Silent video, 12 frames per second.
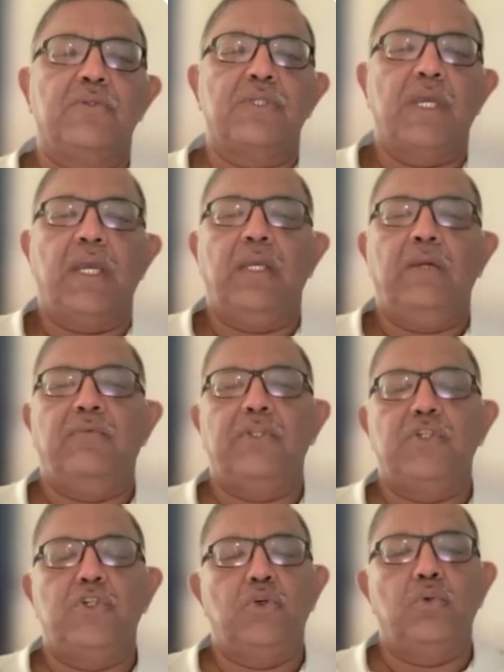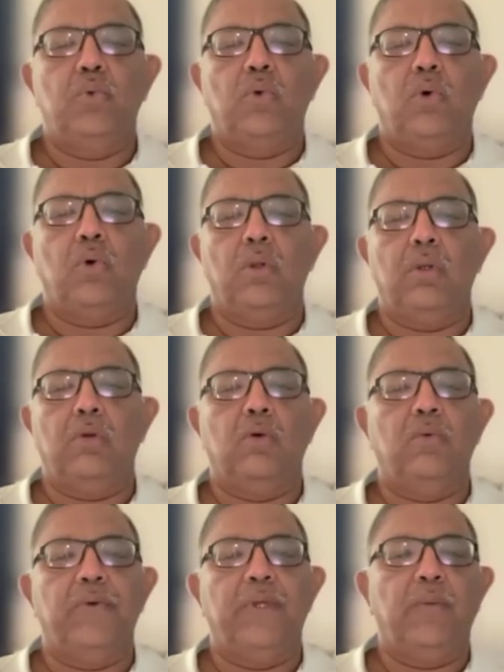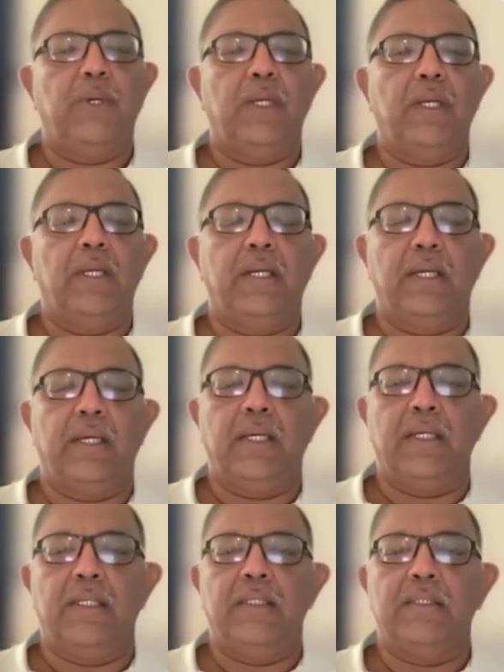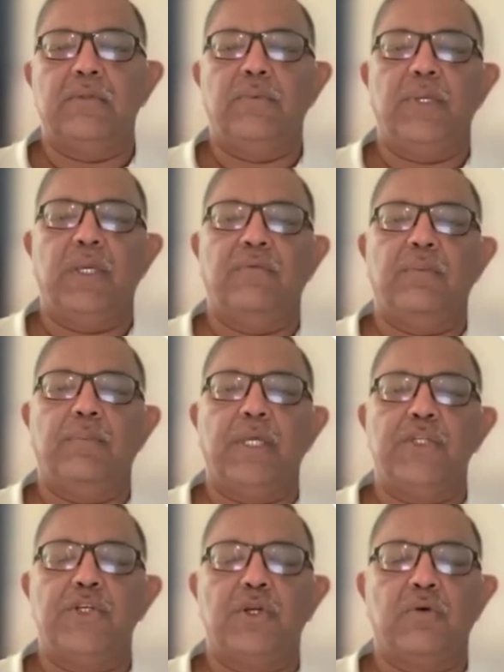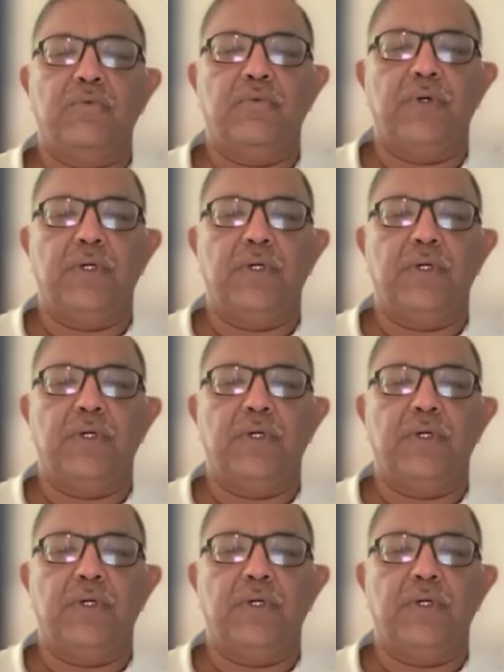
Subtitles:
Hussain, which you all know very well, and we have the pleasure of